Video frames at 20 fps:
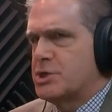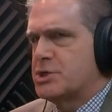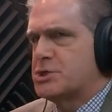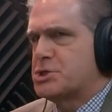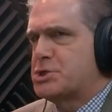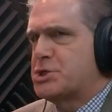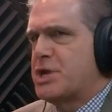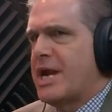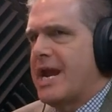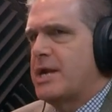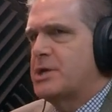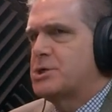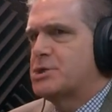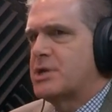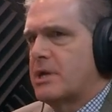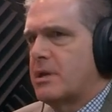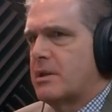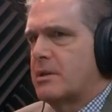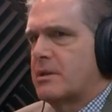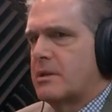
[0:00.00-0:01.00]
just
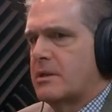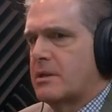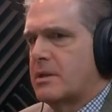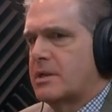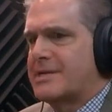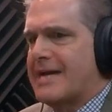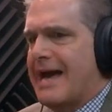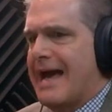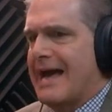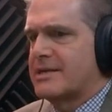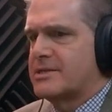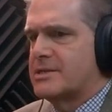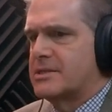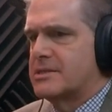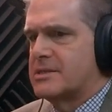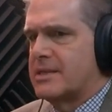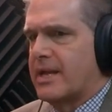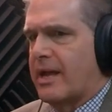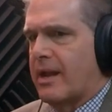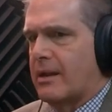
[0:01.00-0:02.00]
changing the
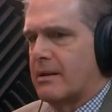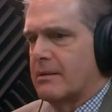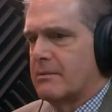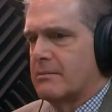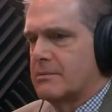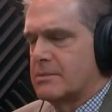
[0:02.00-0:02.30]
taxes then?